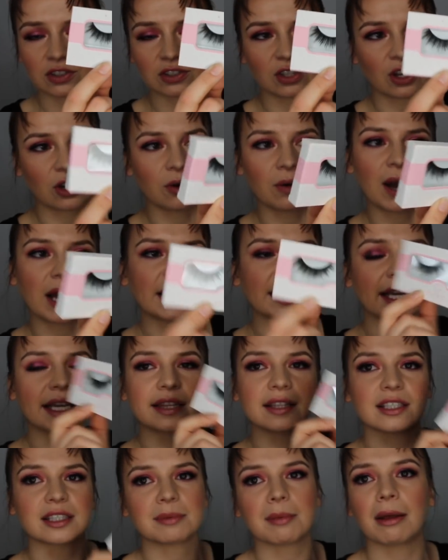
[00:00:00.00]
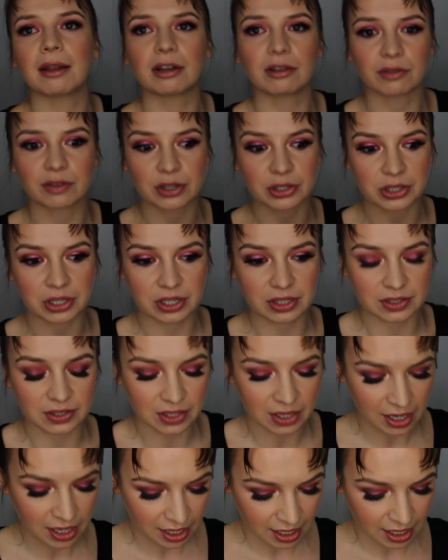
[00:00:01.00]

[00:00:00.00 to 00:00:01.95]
So I like the smaller versions.